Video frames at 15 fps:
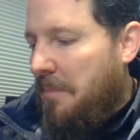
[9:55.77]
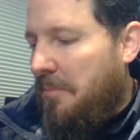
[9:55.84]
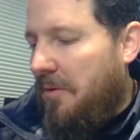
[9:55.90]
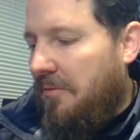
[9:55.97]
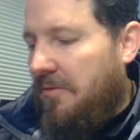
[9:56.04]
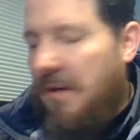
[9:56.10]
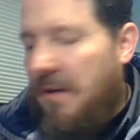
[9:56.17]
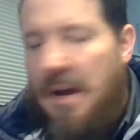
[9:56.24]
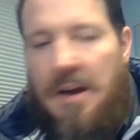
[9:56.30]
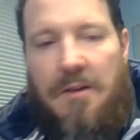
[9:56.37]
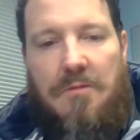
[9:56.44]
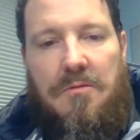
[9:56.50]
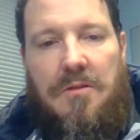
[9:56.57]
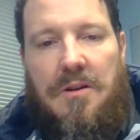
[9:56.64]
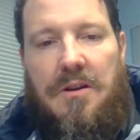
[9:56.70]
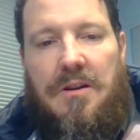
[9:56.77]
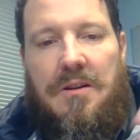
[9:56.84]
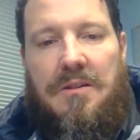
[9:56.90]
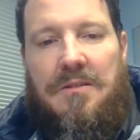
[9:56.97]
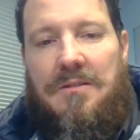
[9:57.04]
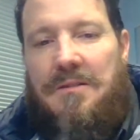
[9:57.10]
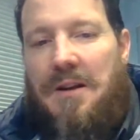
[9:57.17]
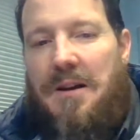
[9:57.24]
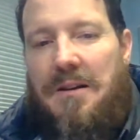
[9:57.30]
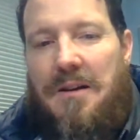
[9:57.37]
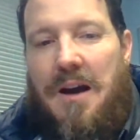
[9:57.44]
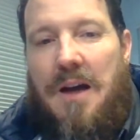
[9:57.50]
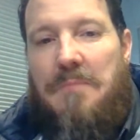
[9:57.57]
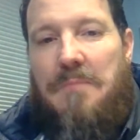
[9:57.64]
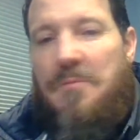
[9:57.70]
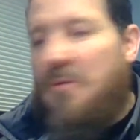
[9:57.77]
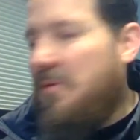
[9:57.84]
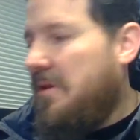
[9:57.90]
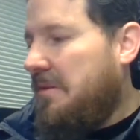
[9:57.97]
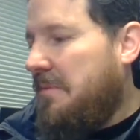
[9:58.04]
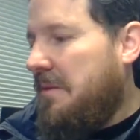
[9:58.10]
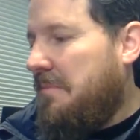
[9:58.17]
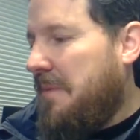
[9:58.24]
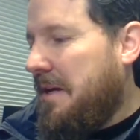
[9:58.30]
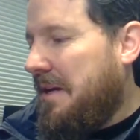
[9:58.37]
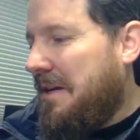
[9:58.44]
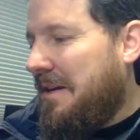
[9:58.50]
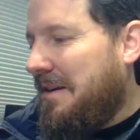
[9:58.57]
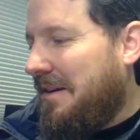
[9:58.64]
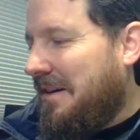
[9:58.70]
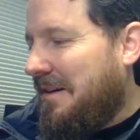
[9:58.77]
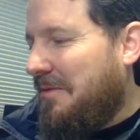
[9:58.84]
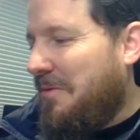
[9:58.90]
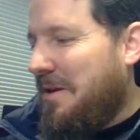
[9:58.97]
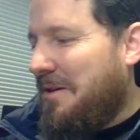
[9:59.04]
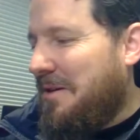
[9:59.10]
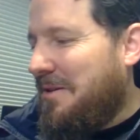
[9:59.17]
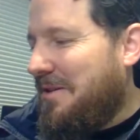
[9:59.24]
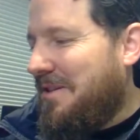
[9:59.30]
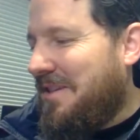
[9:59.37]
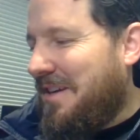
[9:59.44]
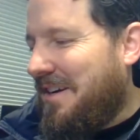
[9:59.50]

but for now, I'm going to be picking winners.